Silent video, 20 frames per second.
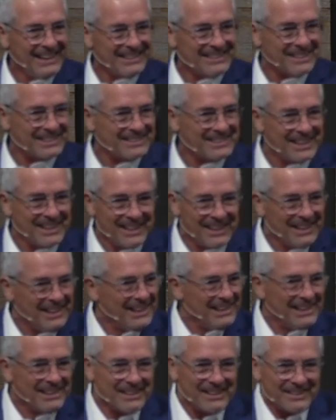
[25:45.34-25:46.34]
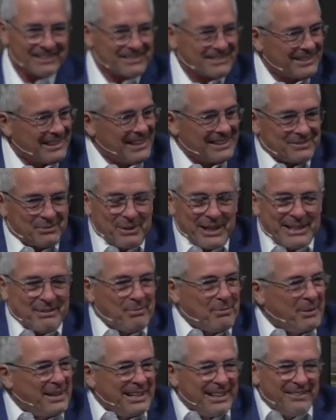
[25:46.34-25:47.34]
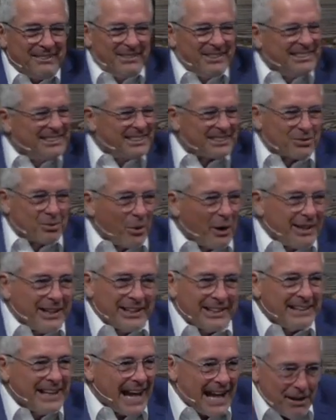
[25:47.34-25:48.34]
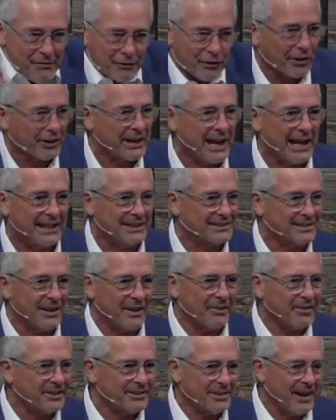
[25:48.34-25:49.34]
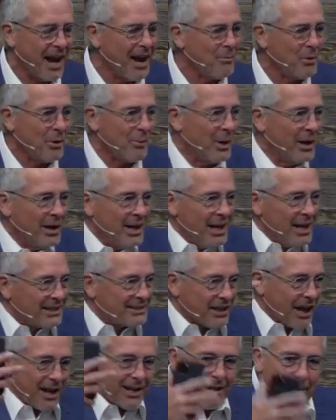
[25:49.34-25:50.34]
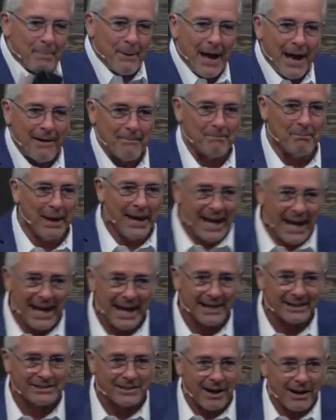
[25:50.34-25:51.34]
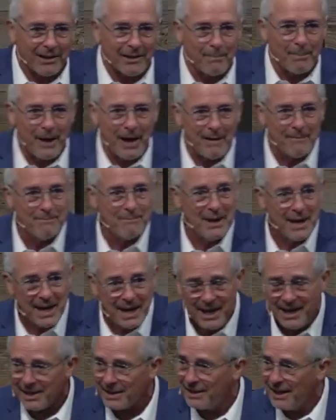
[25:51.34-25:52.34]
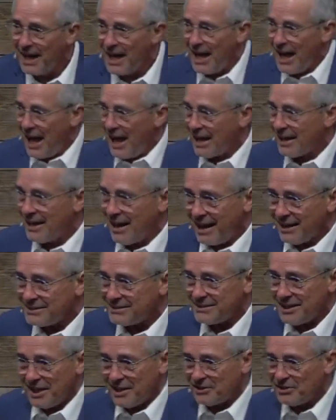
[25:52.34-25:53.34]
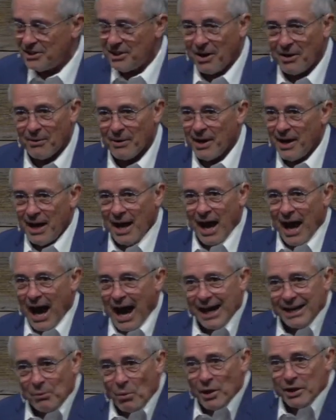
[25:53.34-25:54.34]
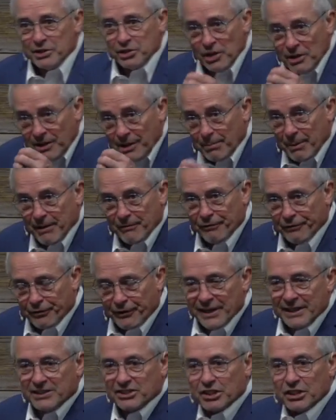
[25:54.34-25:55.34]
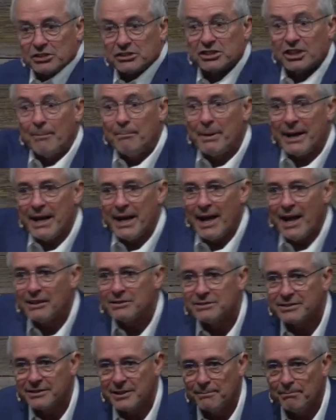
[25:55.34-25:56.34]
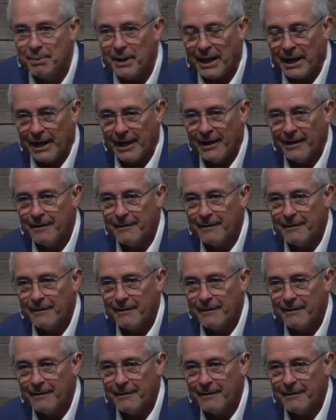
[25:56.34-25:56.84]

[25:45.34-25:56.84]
Yeah. We just want to navel gaze all the time. It's all about me. It's all about me. And God's saying, you know, I want you to be free so somebody else can be.